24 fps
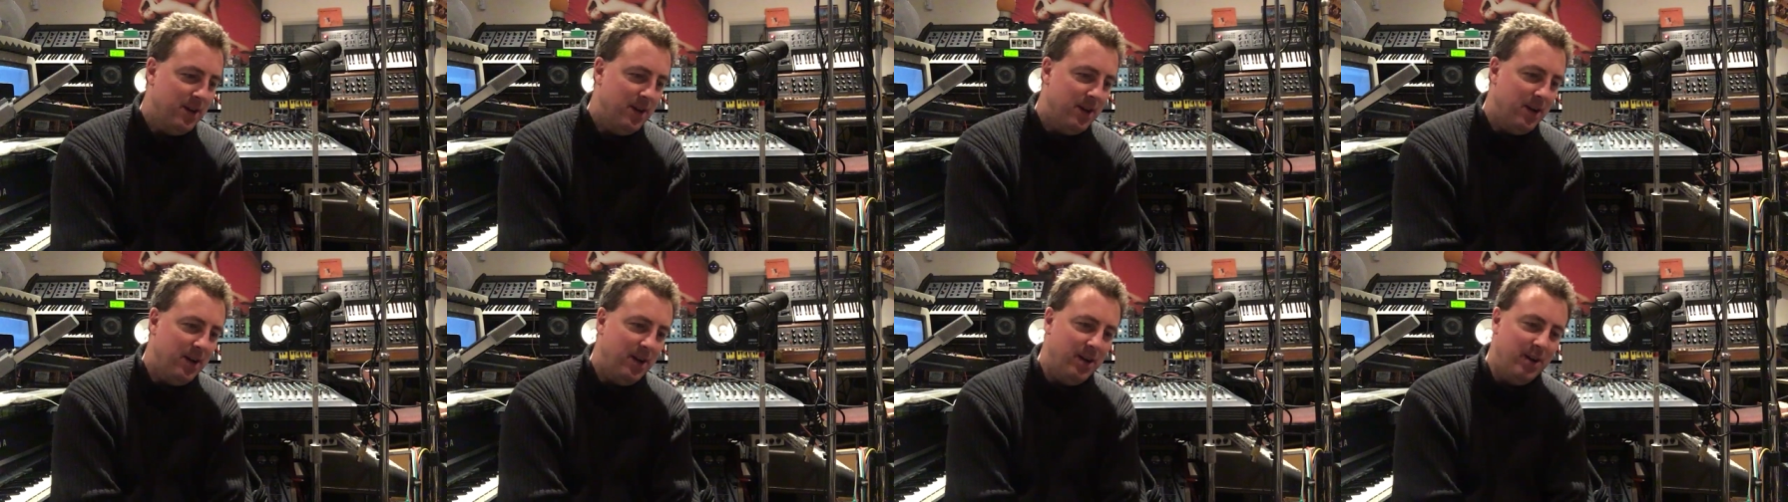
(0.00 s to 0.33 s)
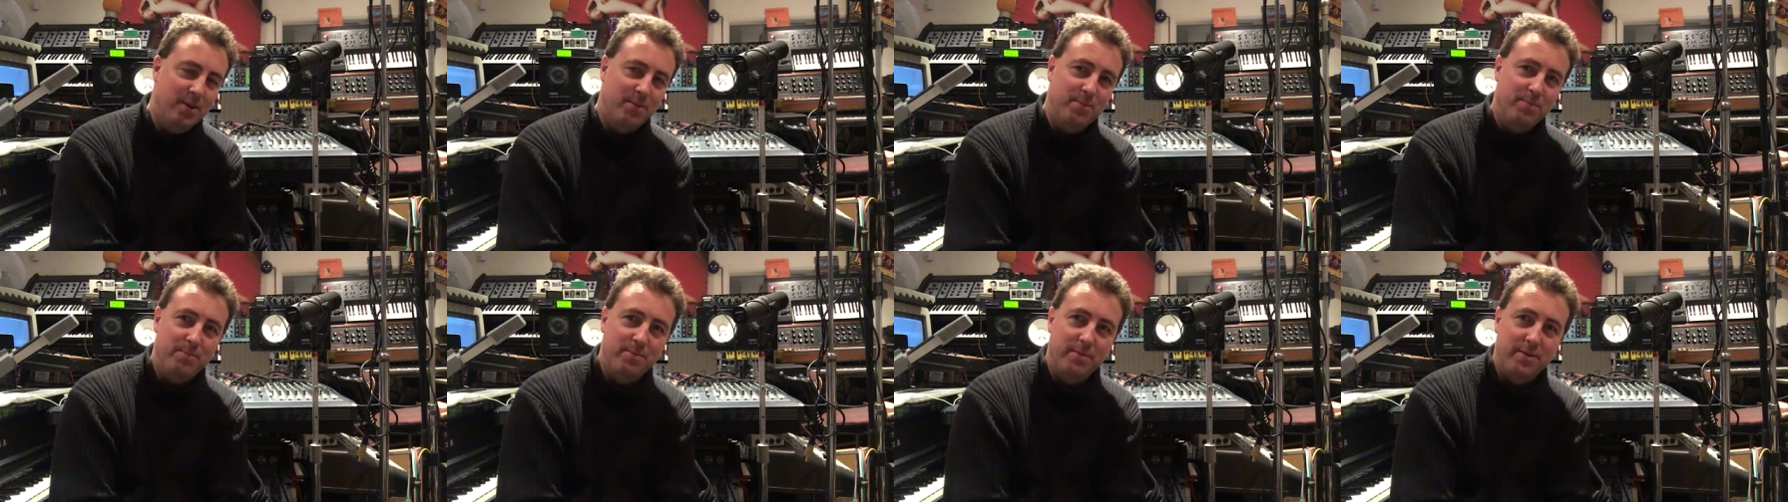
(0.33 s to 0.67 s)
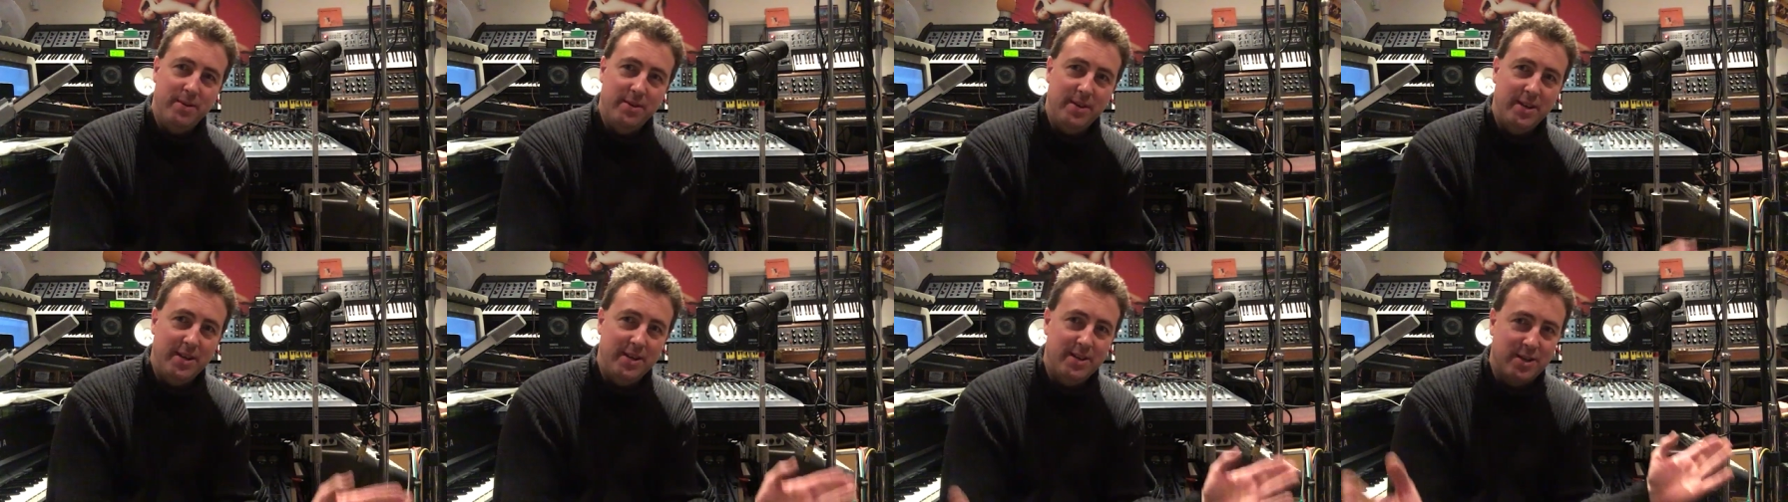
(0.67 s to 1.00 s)

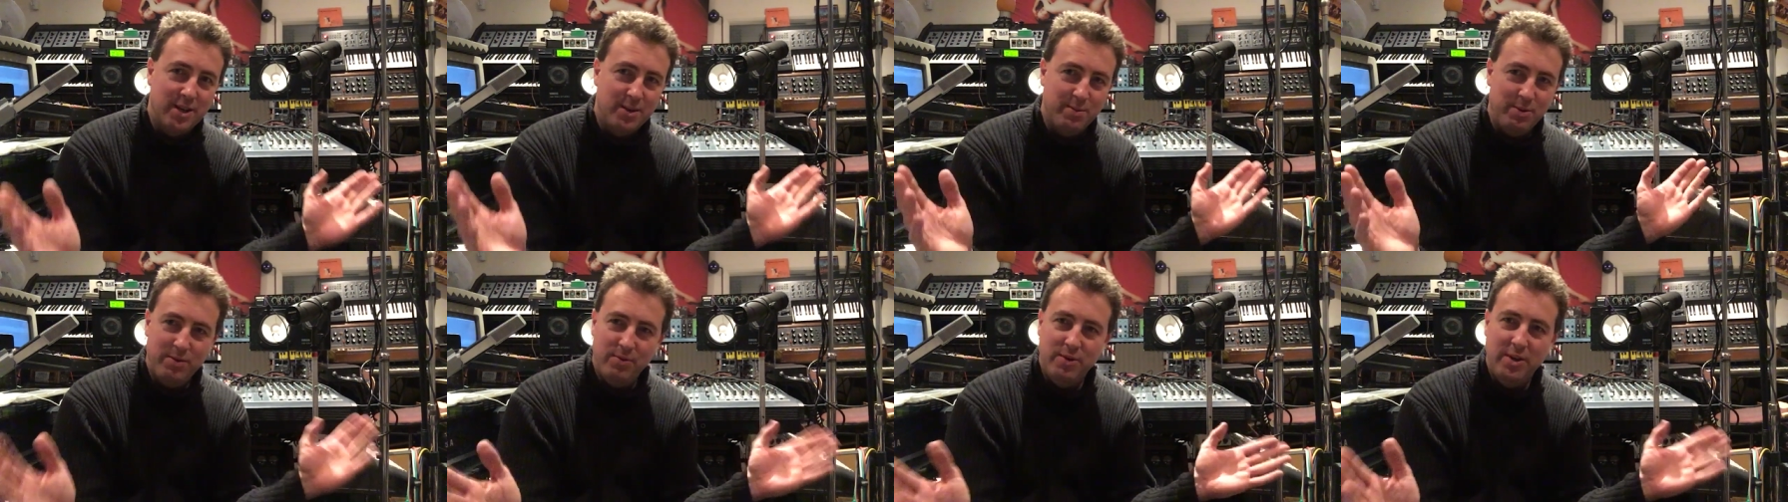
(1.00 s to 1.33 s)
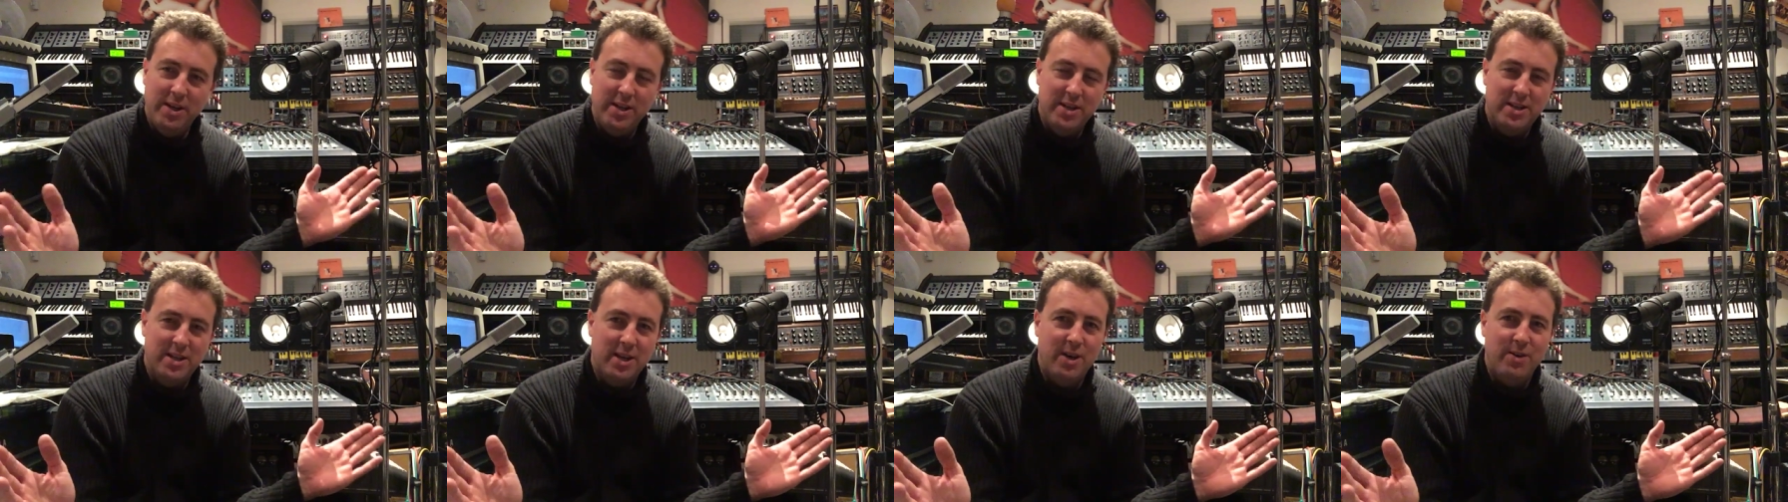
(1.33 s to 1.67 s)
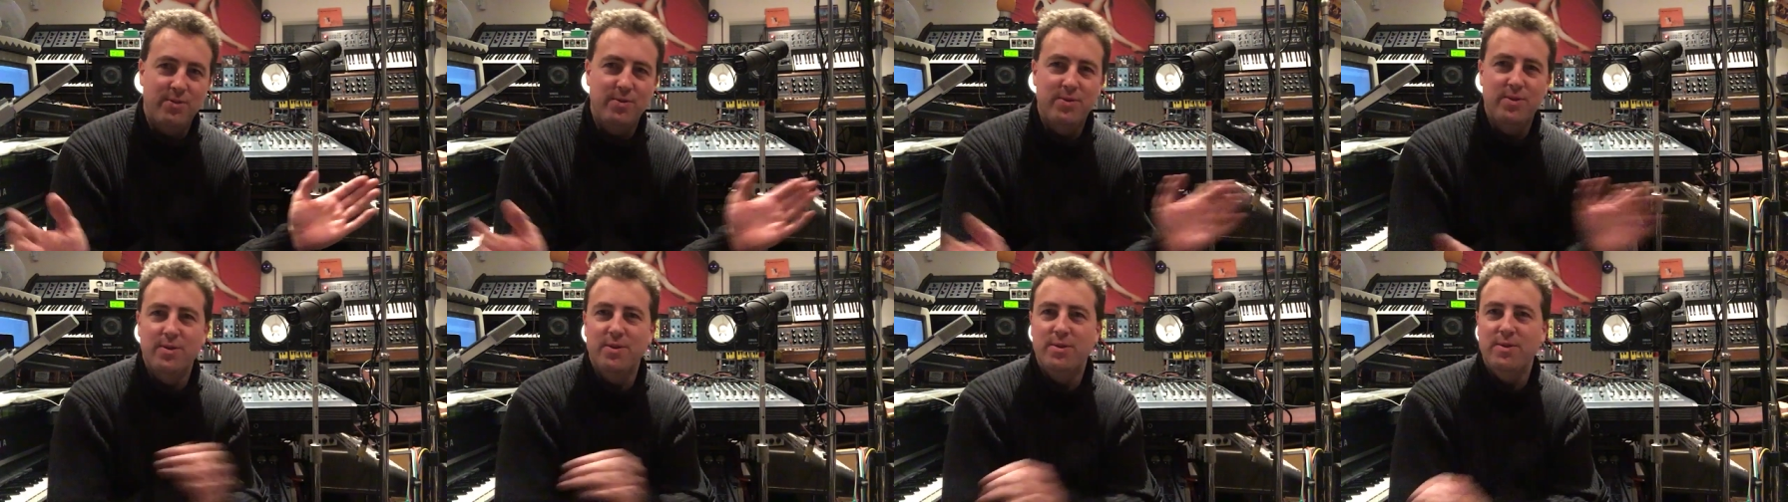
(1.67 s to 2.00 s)
It's going to be really
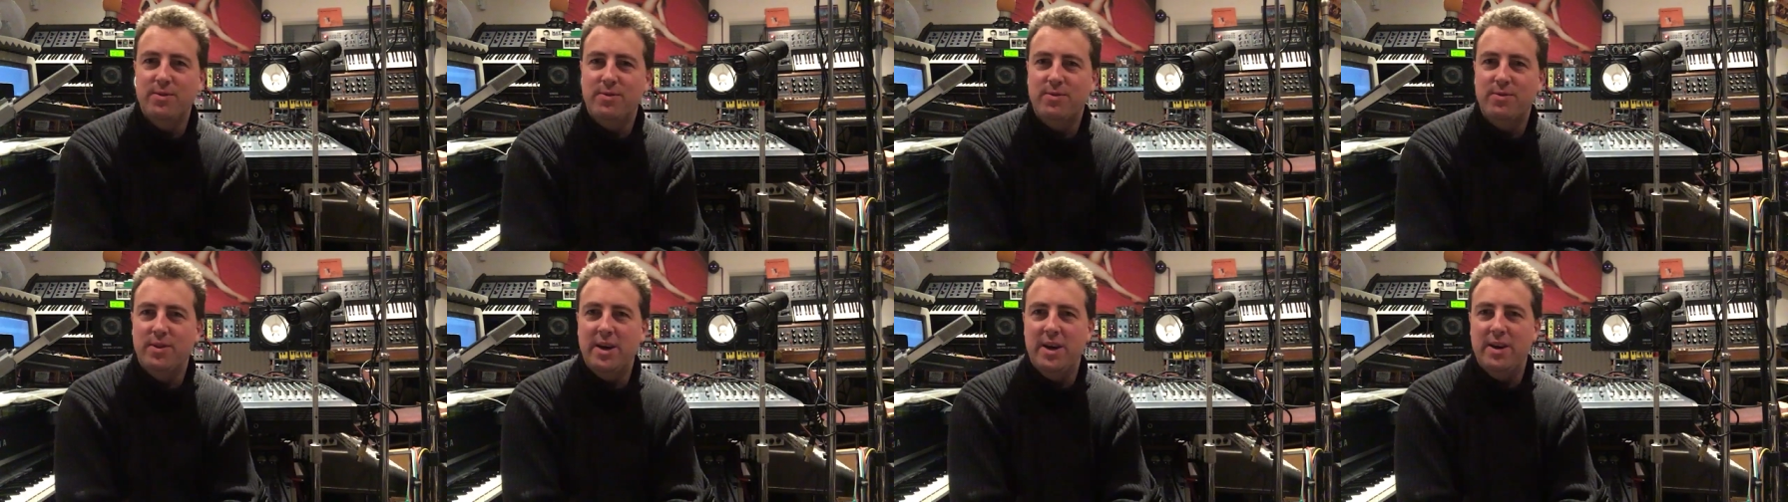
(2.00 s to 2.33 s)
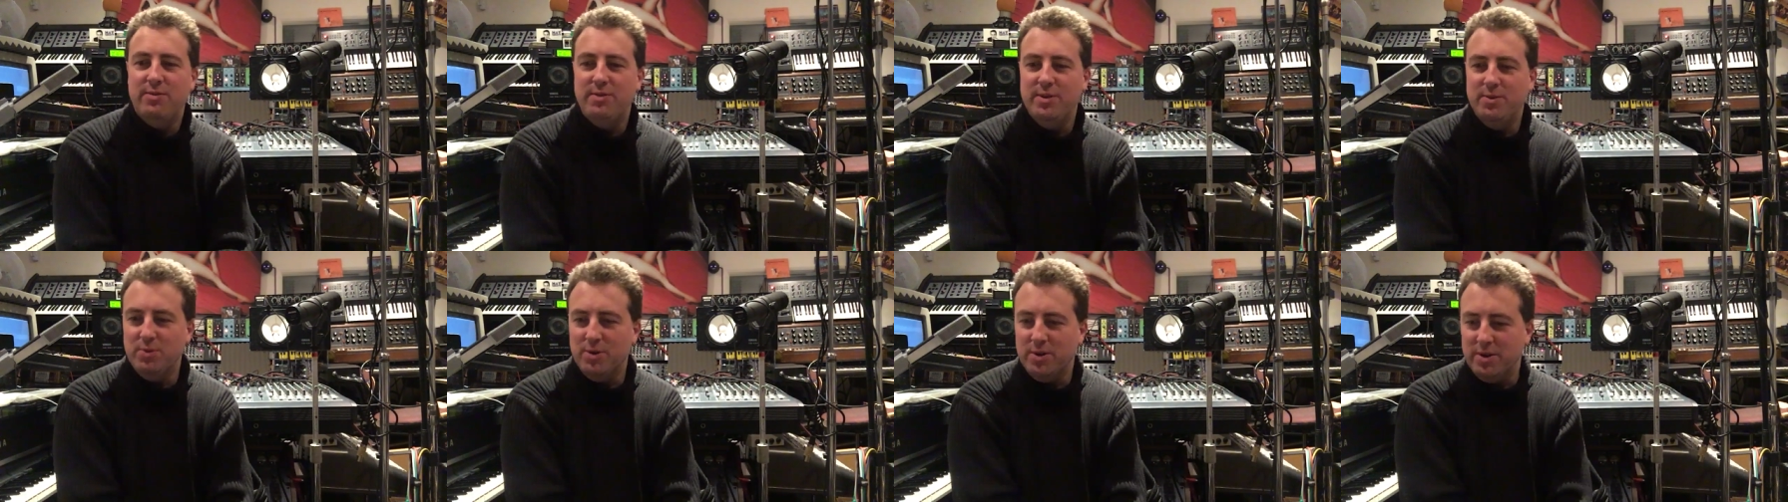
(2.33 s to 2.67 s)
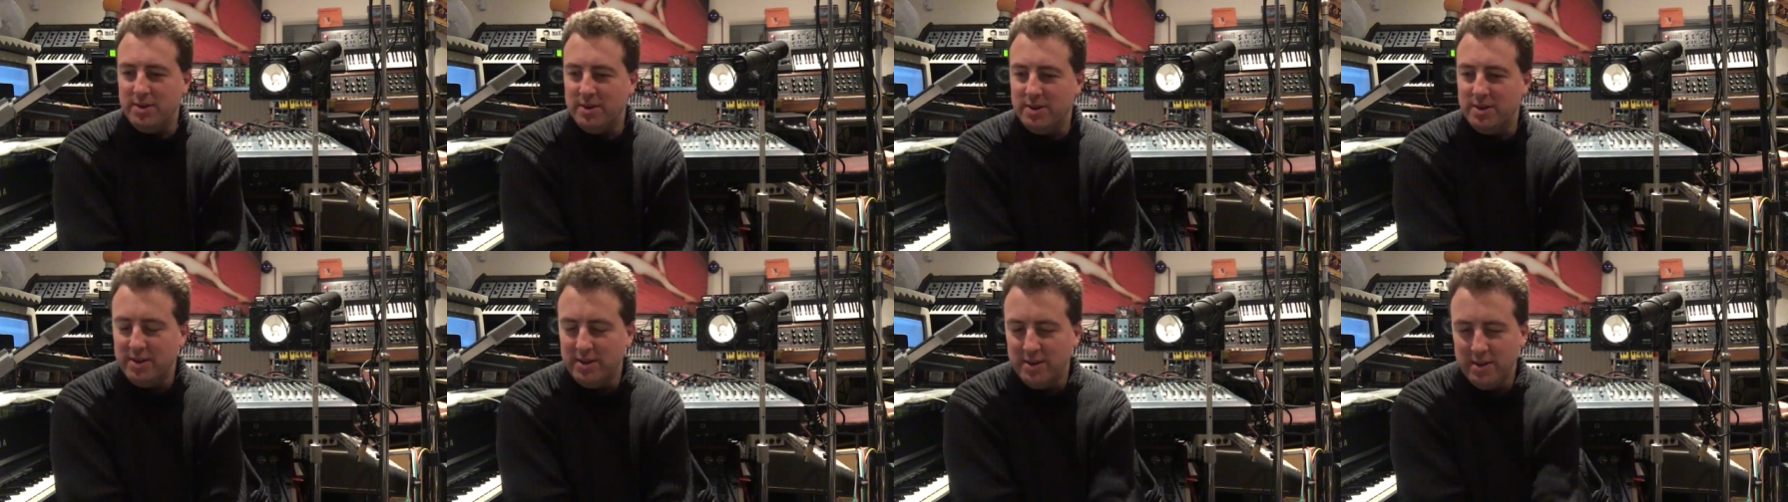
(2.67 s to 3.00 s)
tough for
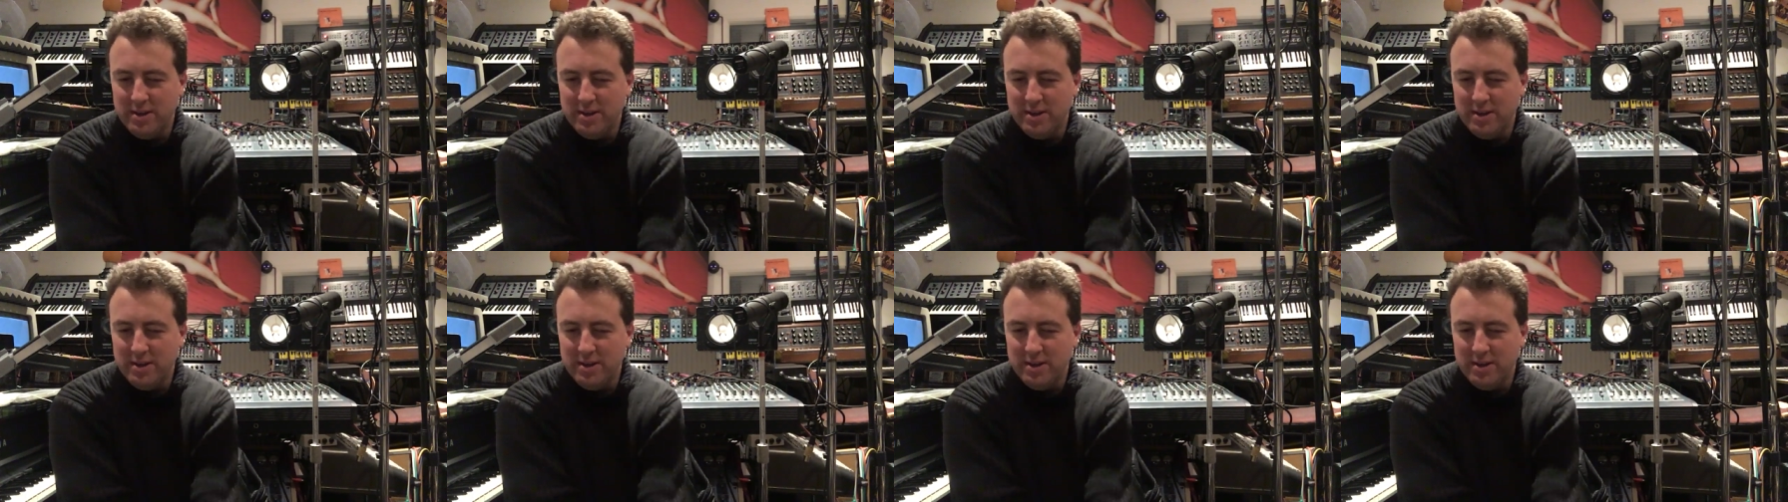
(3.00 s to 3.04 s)
everyone.